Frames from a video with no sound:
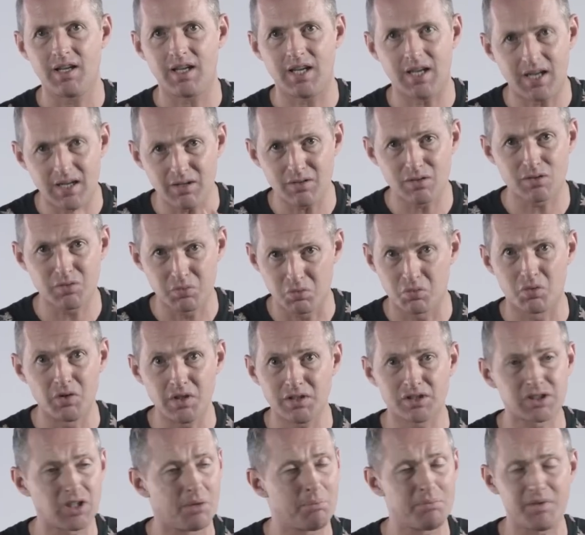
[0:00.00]
Here's
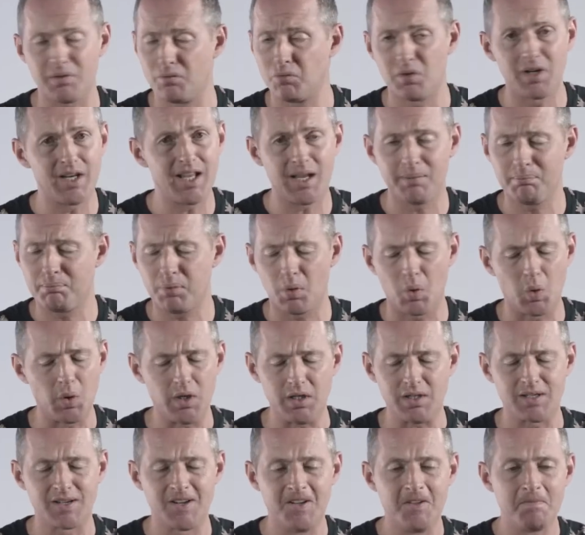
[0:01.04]
something really
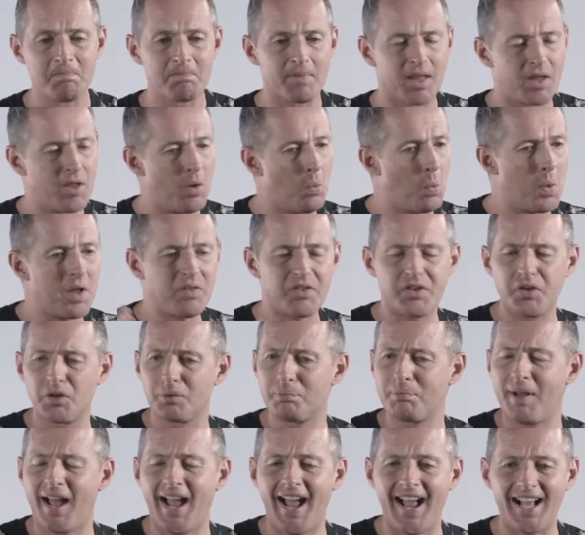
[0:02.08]
important, that with your
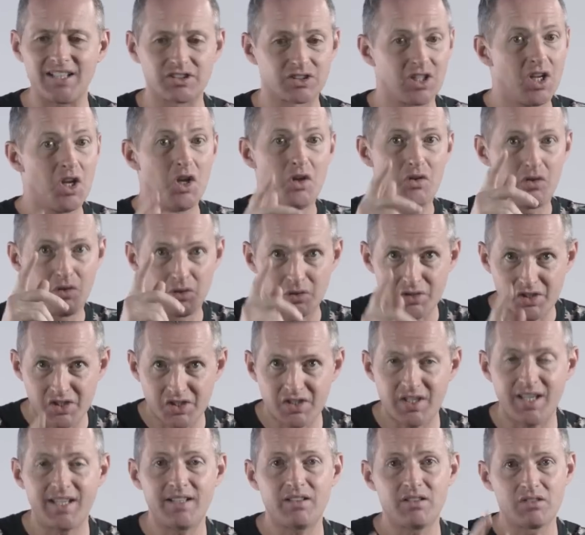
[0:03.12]
past, your
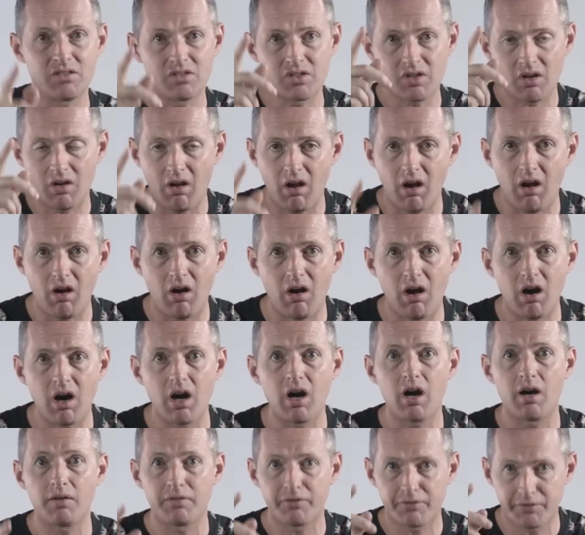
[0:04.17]
sins
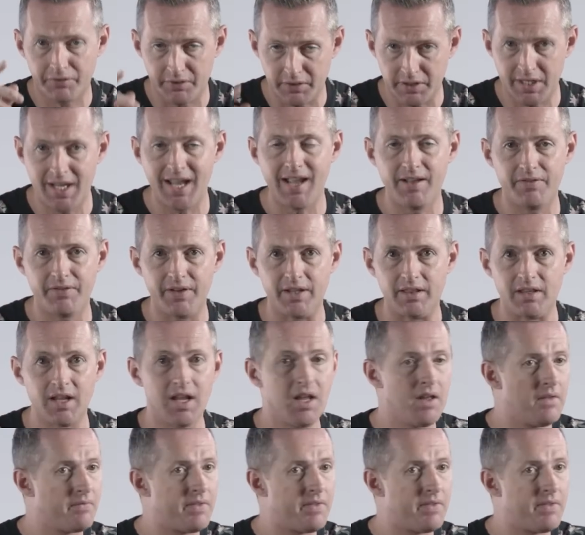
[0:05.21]
are forgiven.